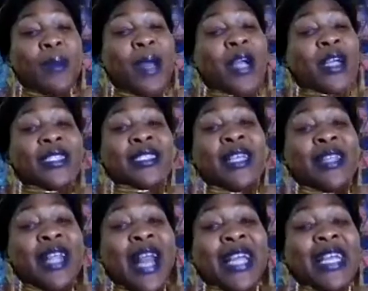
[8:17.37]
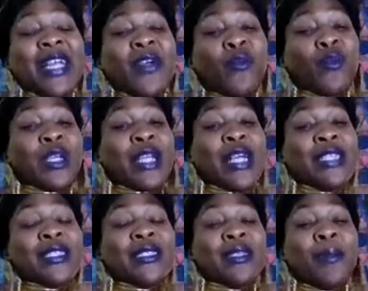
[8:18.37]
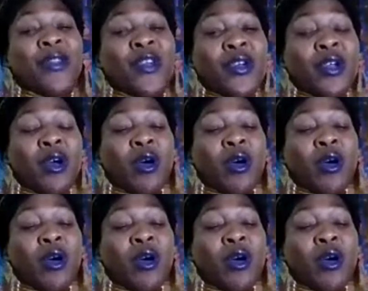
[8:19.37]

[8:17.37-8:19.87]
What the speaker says: I'm not gonna say that I can't relate to some of their